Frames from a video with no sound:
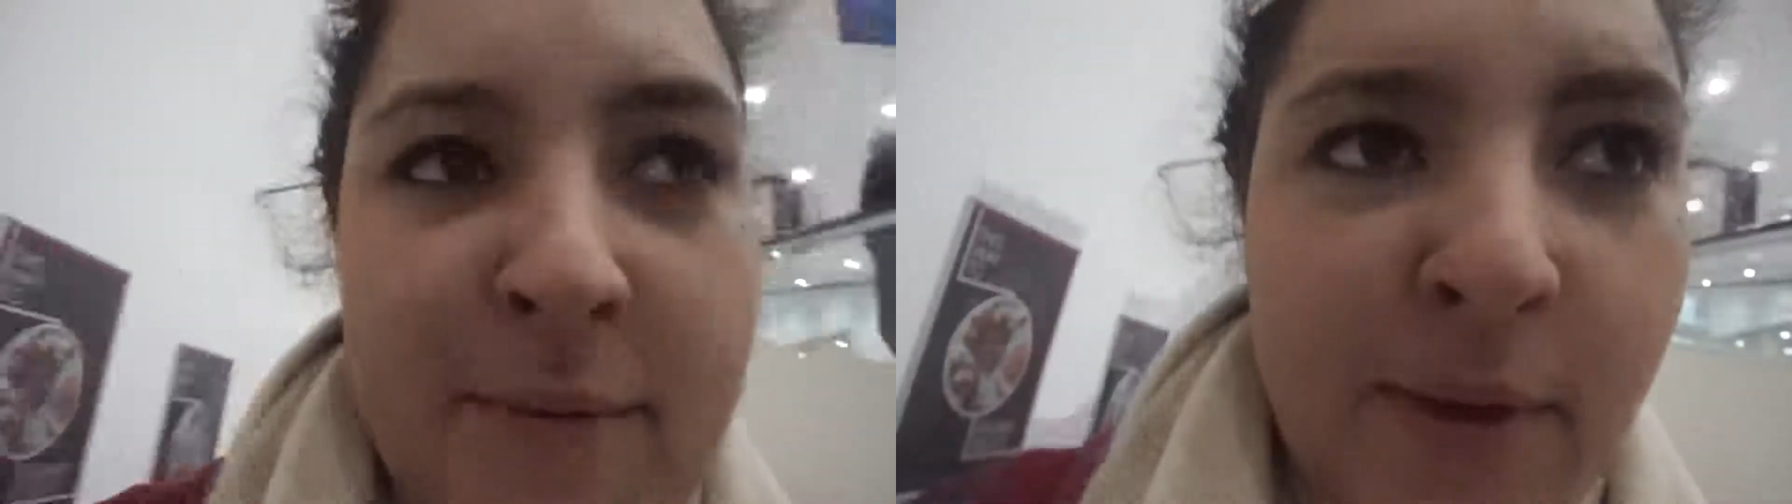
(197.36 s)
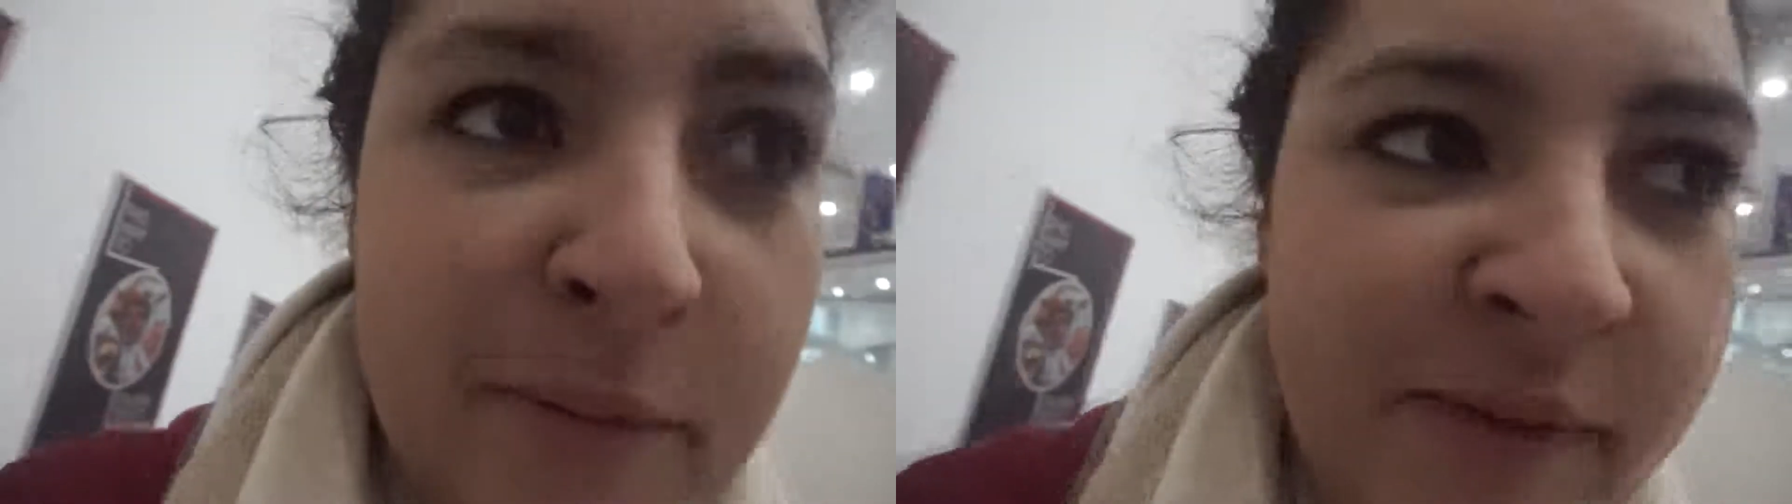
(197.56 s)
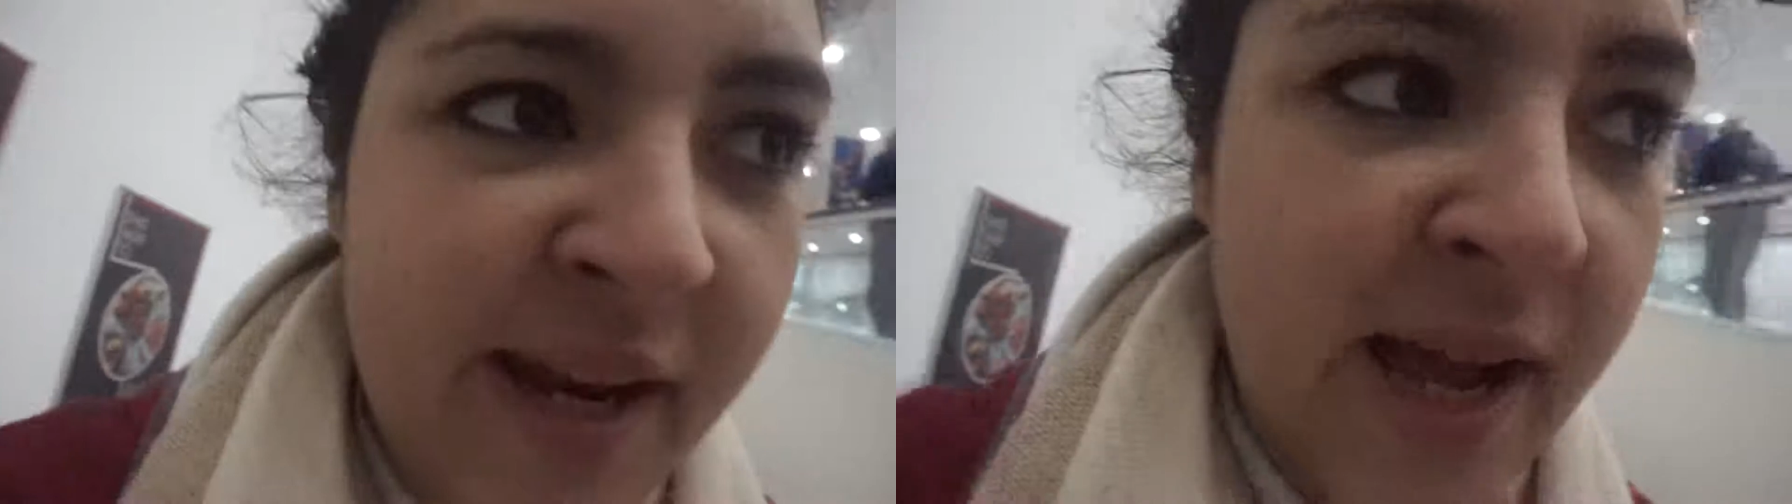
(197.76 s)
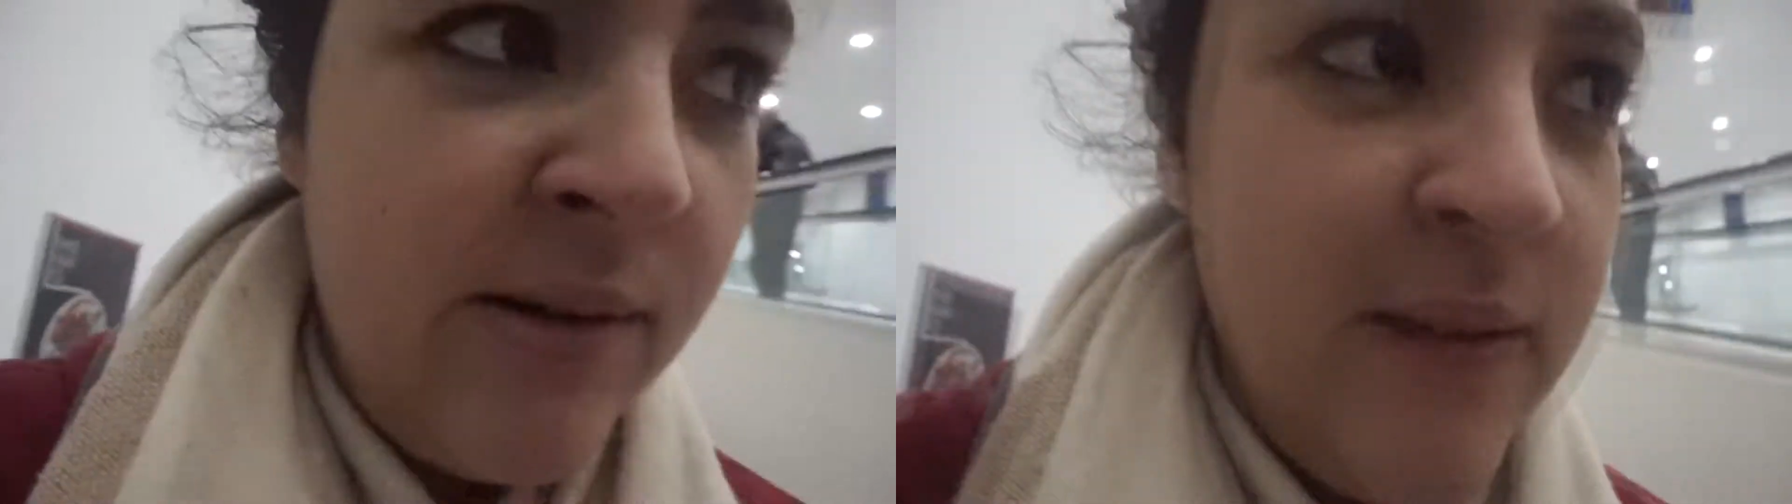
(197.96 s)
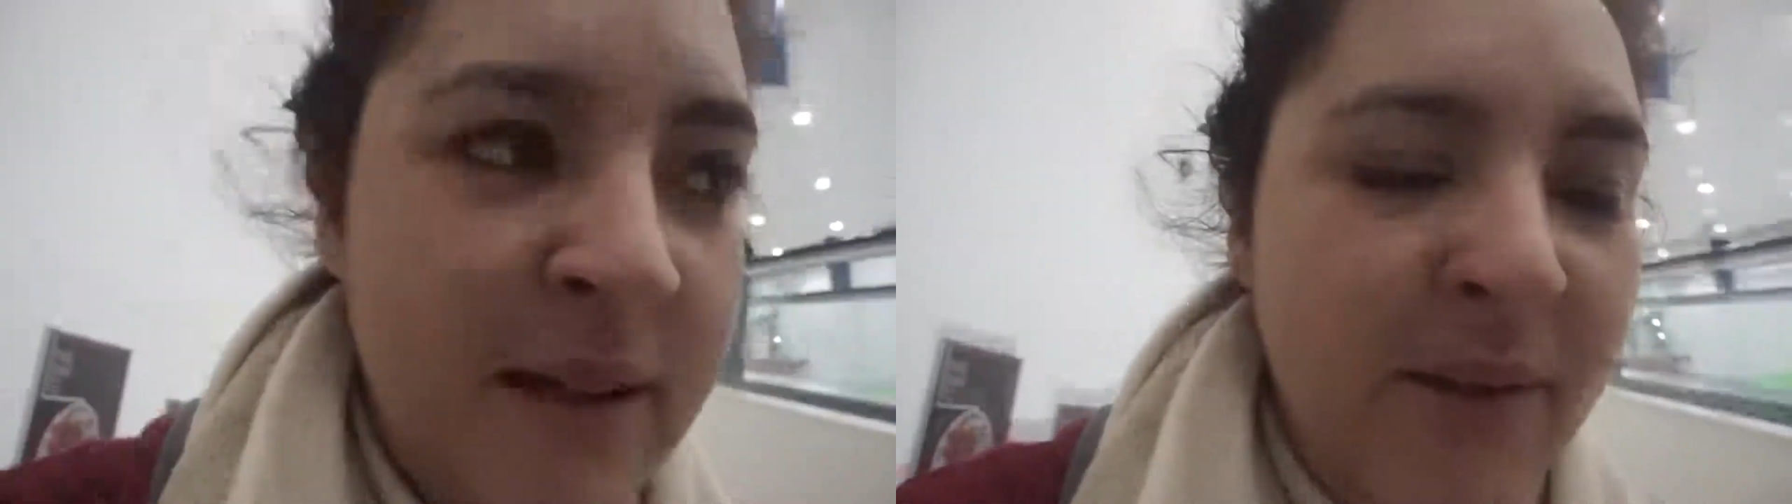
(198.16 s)
in Rumford
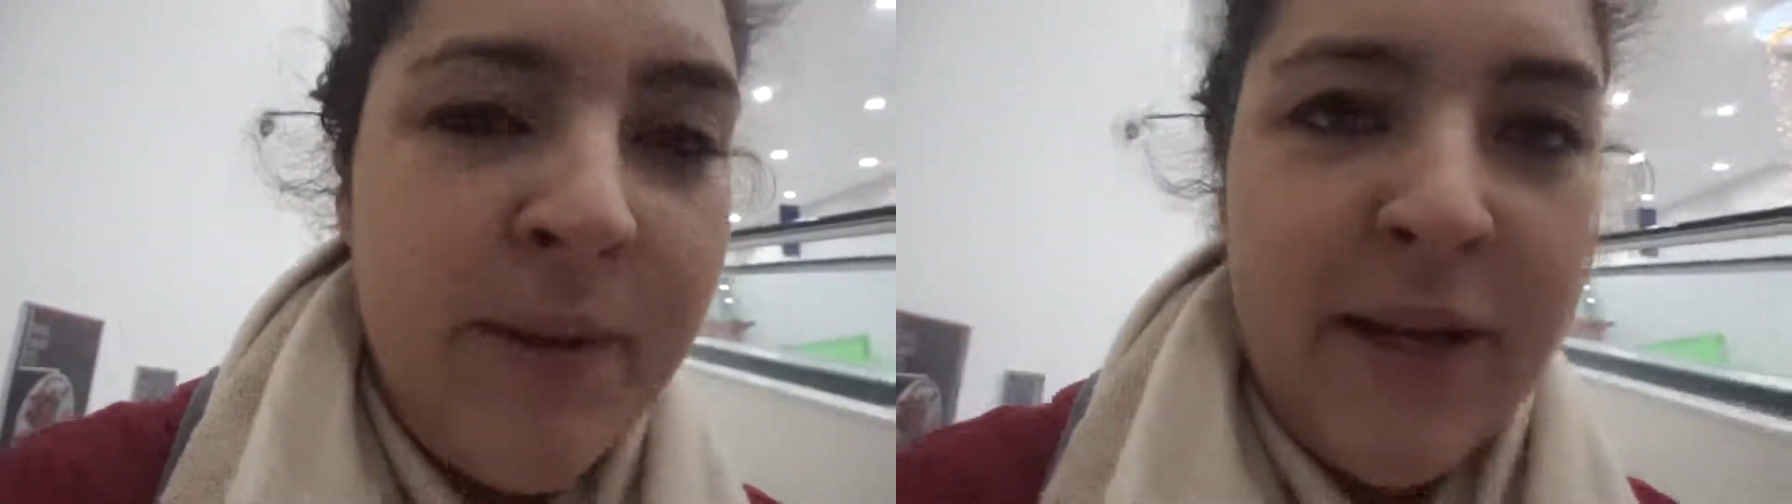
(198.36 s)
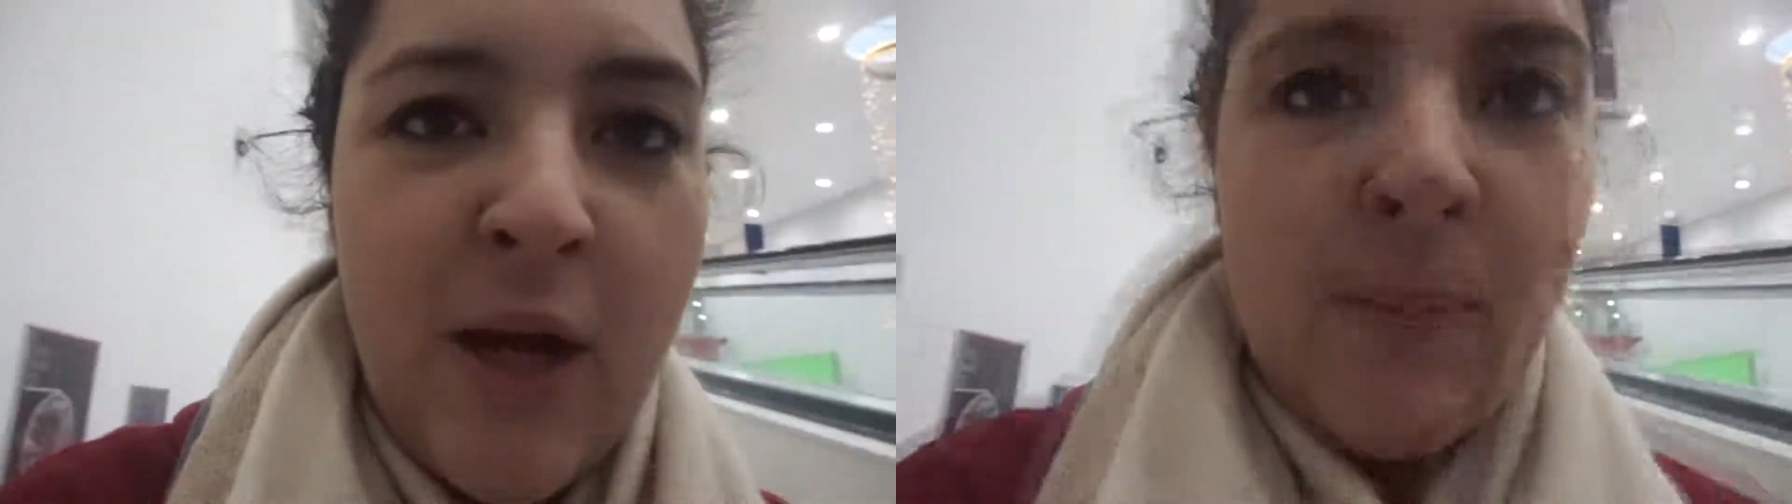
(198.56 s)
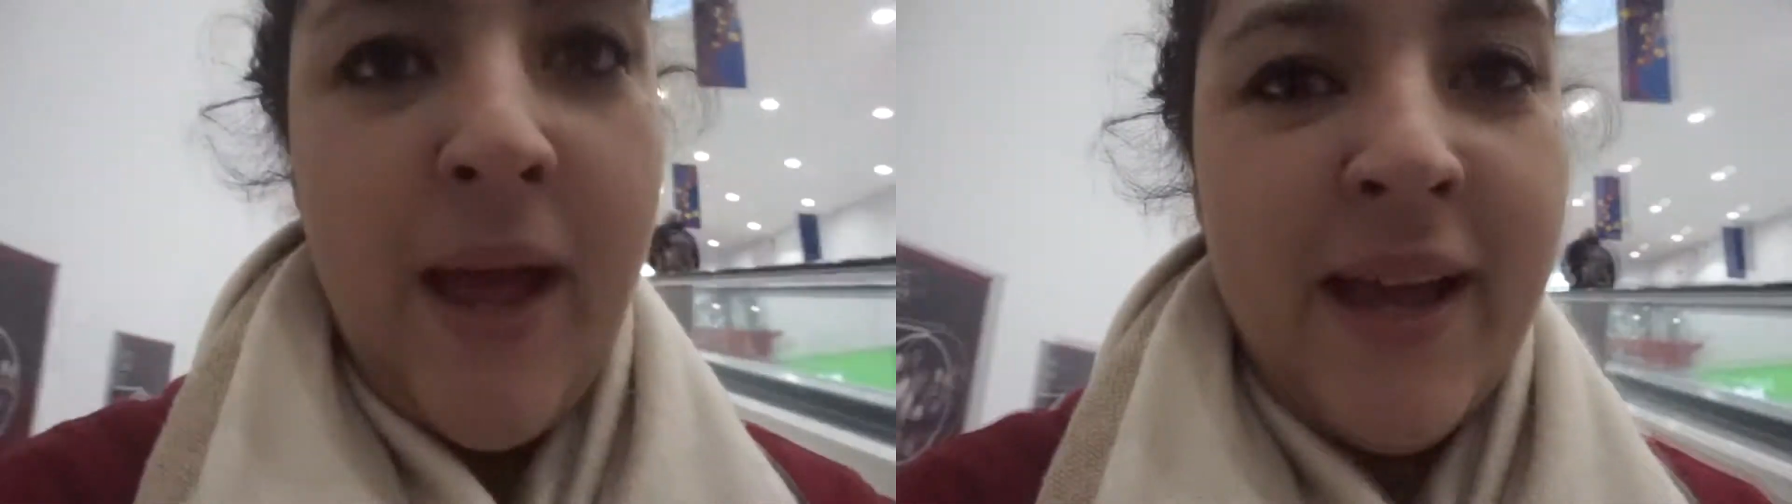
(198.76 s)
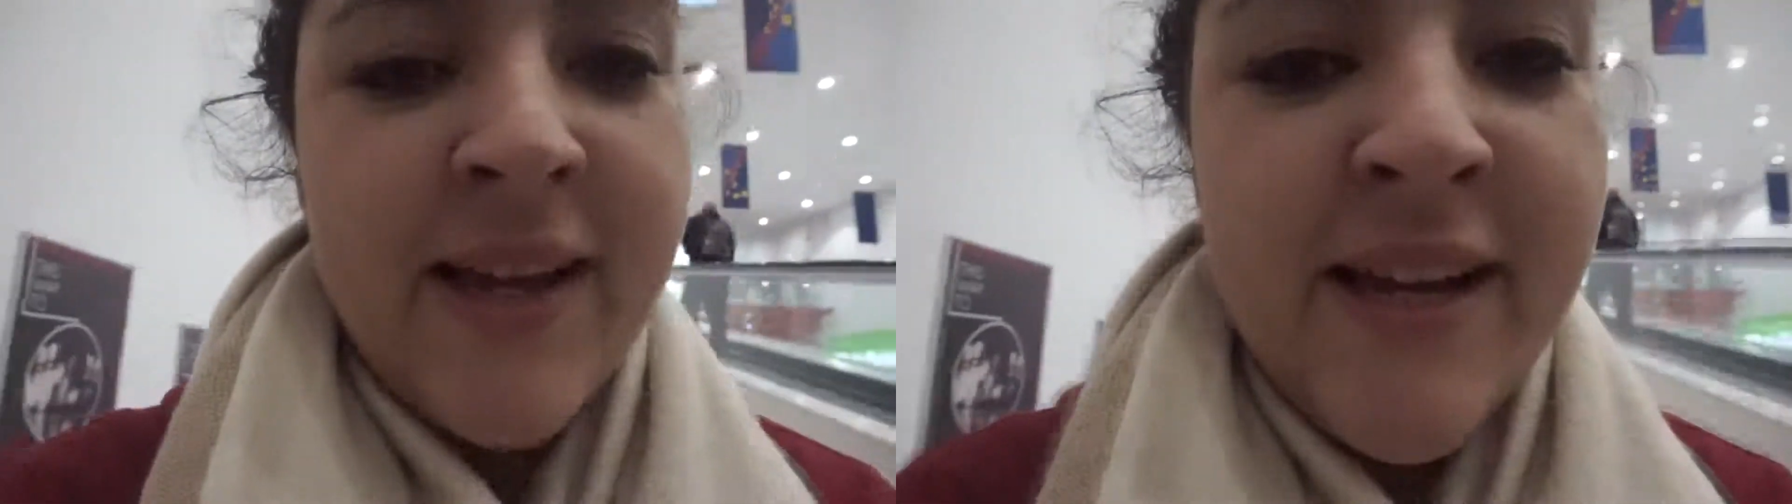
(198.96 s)
now. We're gonna go back.